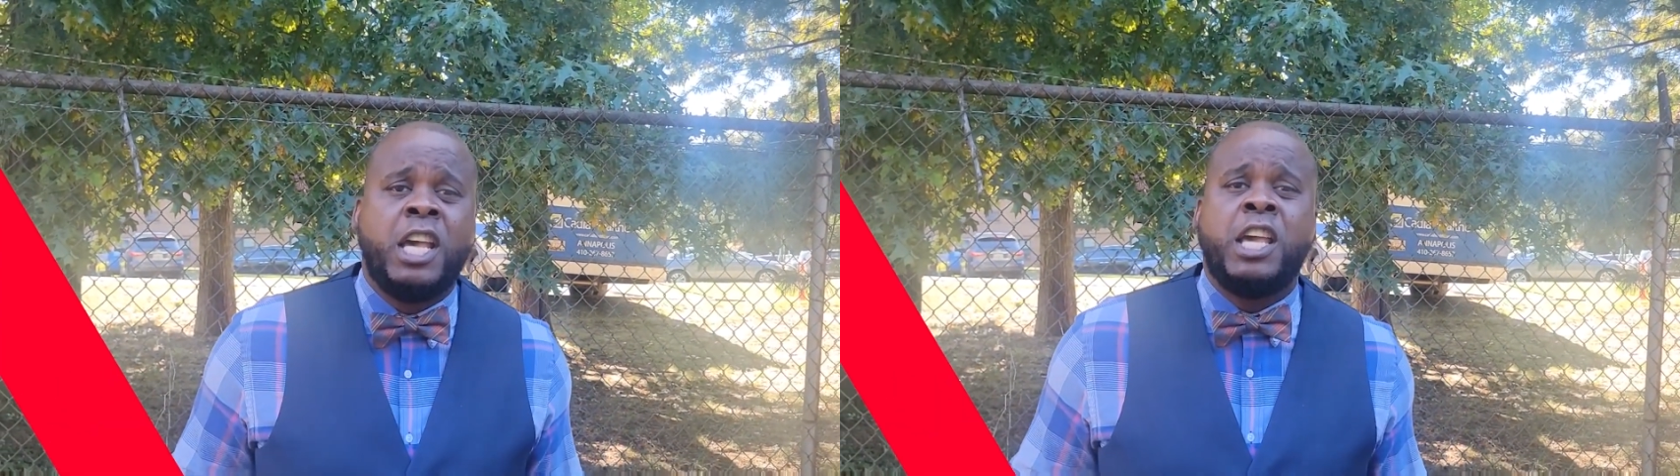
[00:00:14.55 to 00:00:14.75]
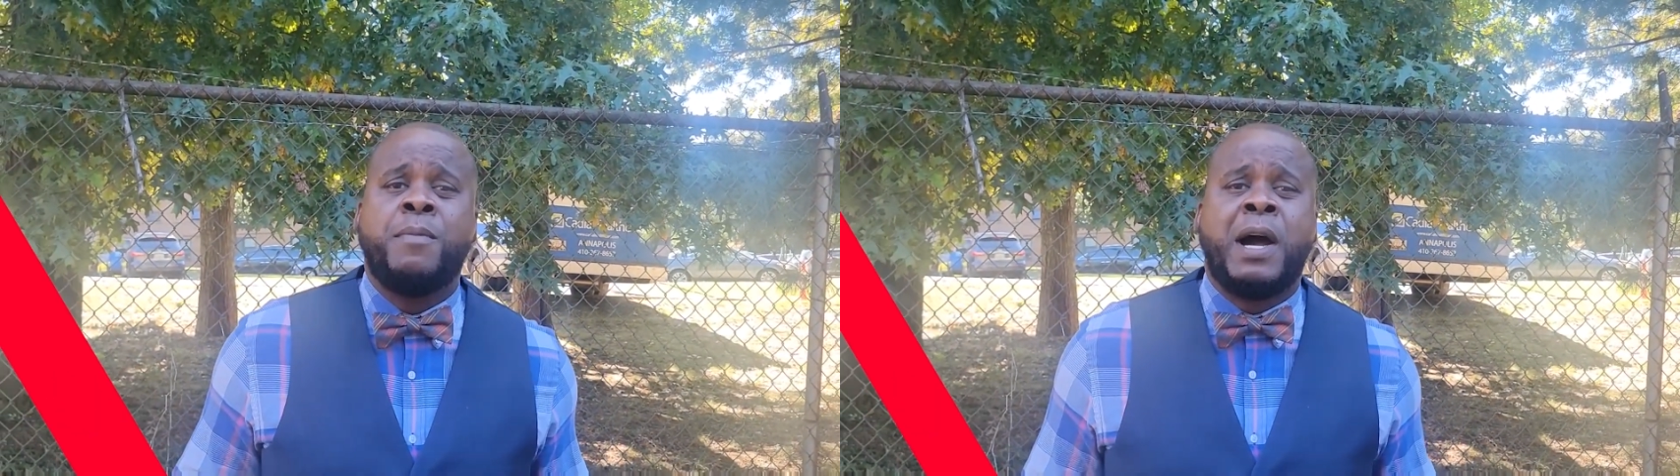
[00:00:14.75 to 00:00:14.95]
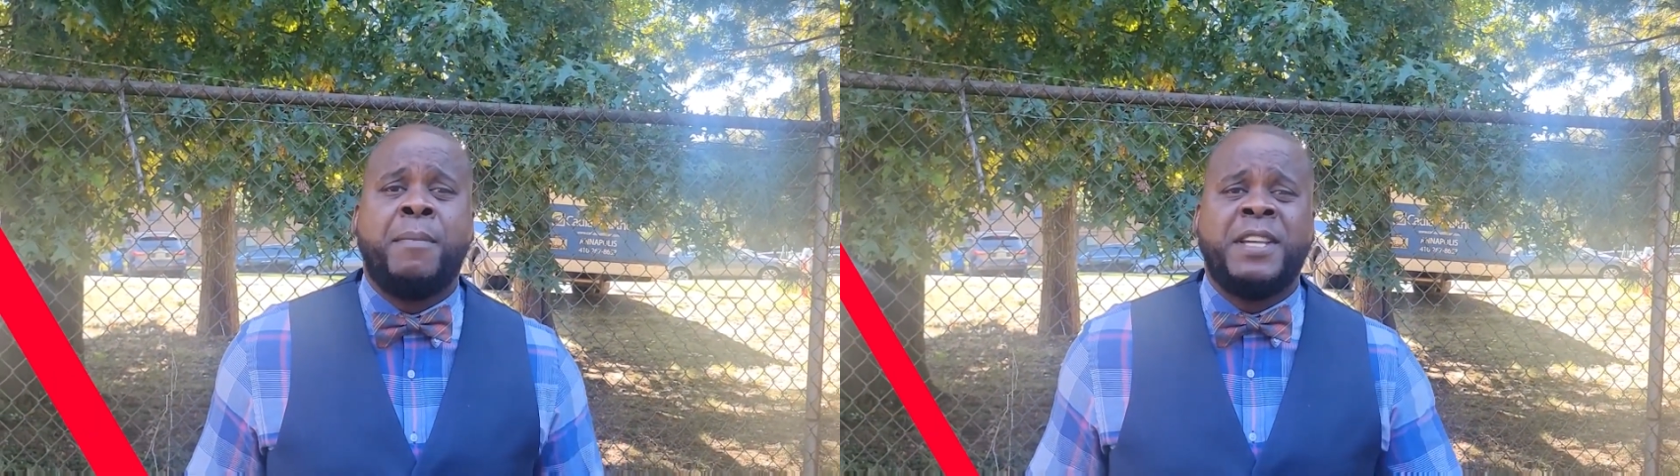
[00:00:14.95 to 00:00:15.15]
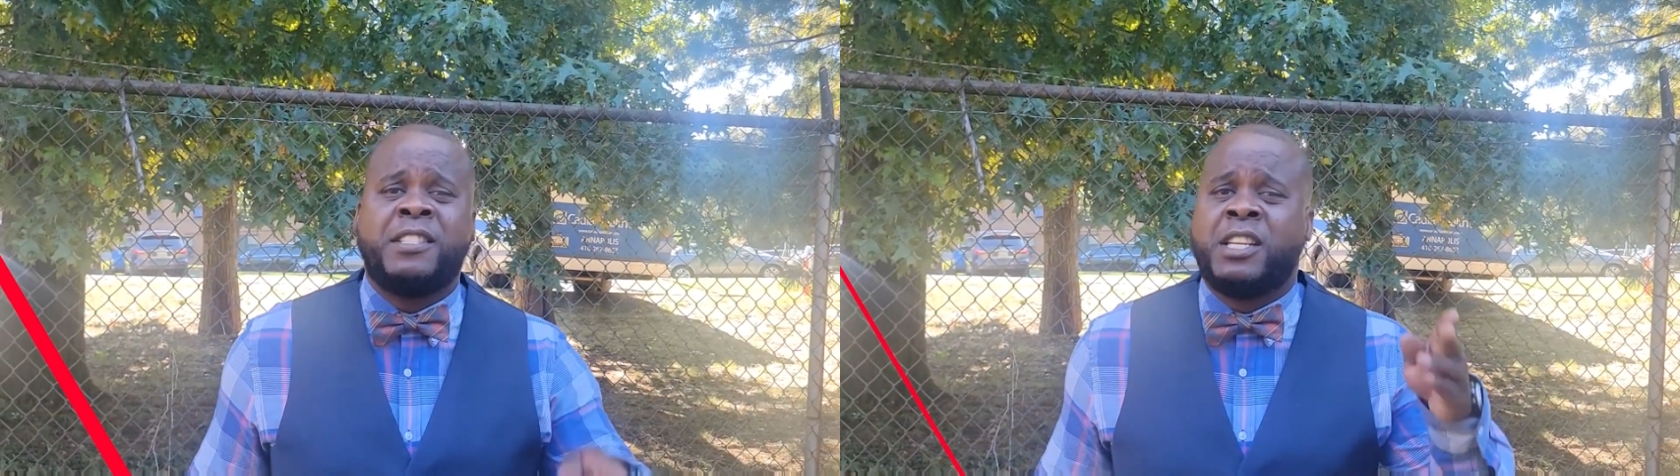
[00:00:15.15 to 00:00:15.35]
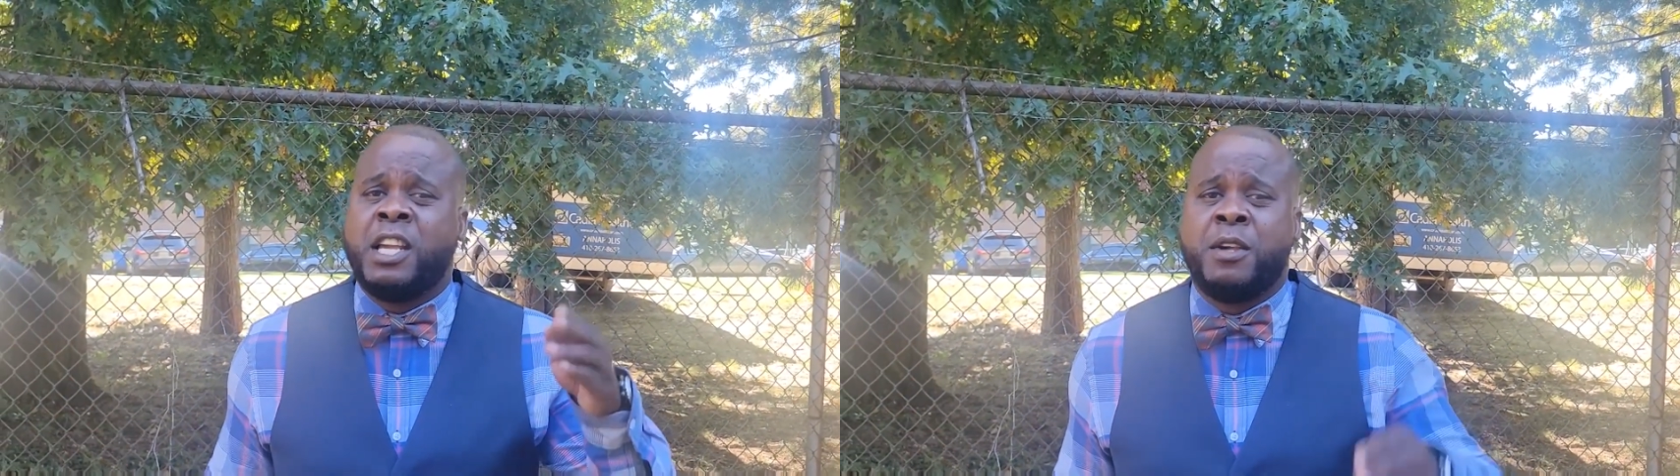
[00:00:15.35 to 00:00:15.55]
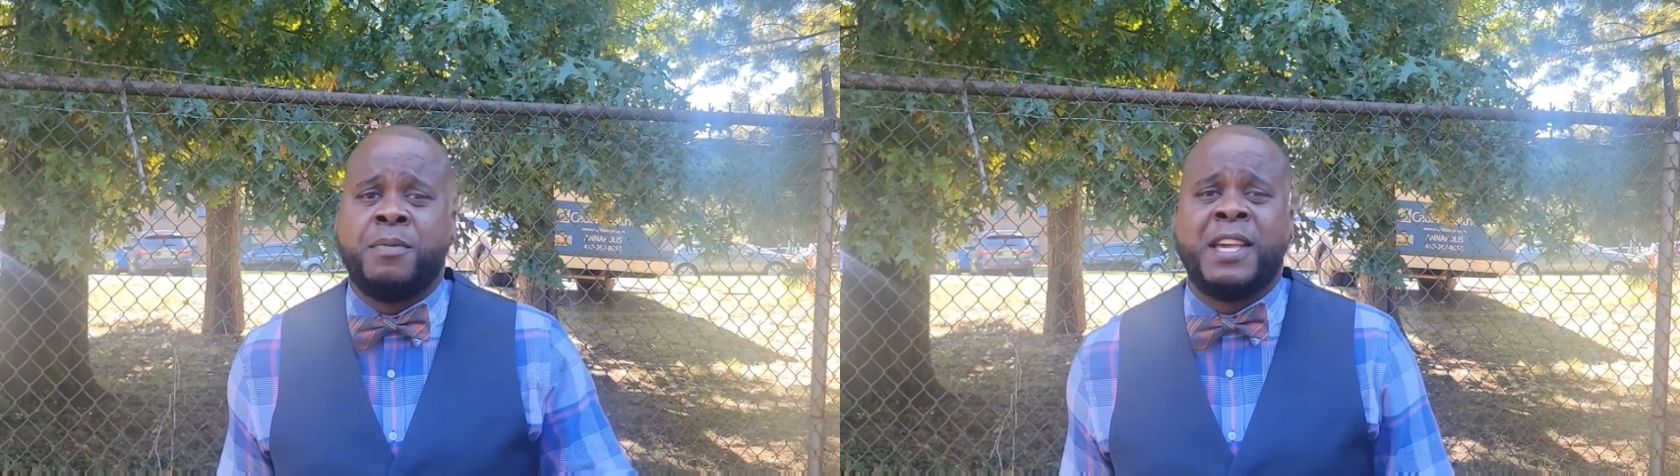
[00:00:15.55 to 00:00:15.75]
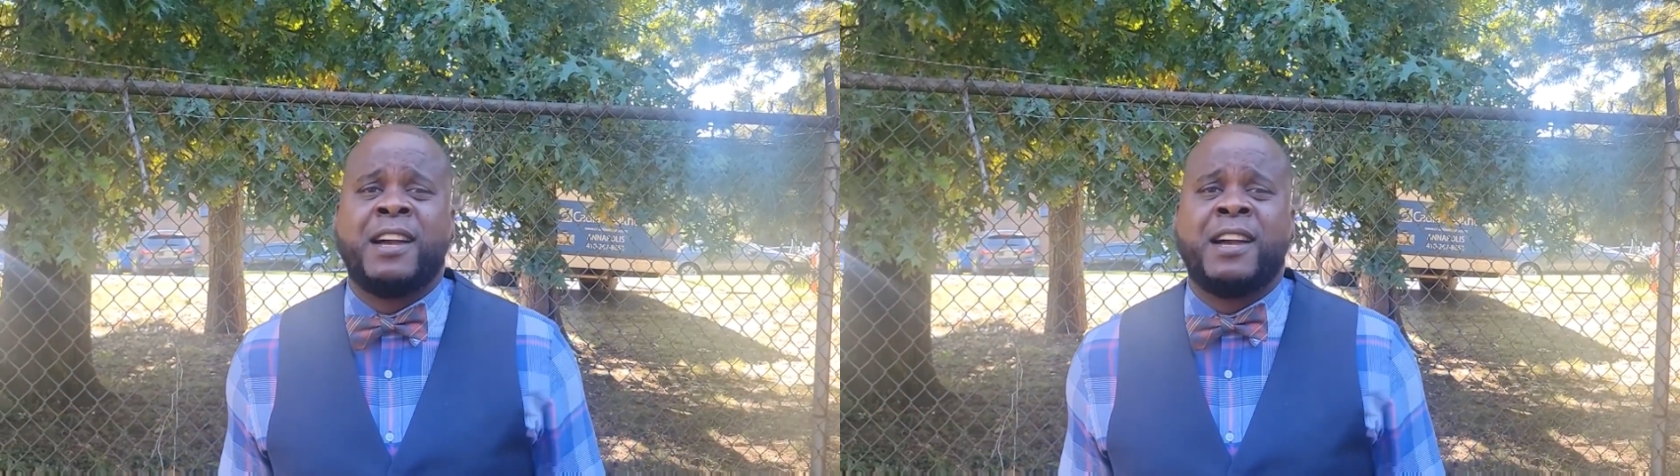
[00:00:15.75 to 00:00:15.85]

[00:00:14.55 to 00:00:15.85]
Him a me Jimmy,